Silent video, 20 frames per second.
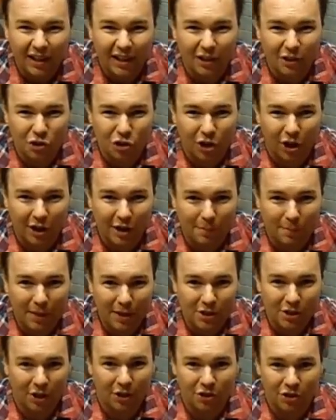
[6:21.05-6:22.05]
little shiny
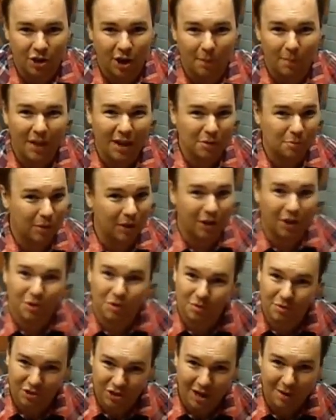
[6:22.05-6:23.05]
piece on top. That's
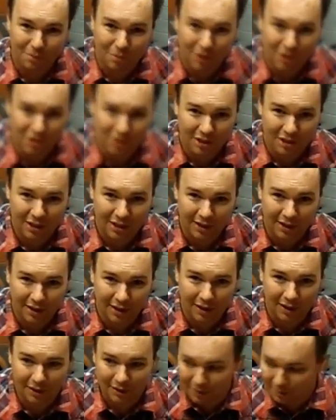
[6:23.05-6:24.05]
because the same reason the,
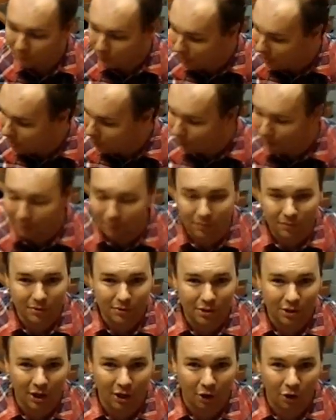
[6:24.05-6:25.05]
uh, the wire won't
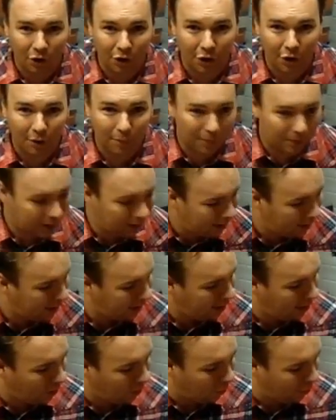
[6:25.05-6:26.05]
uh, hook up.
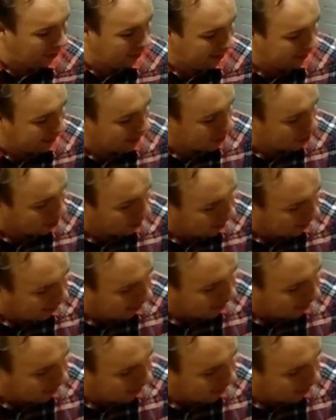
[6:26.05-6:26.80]
We need this to be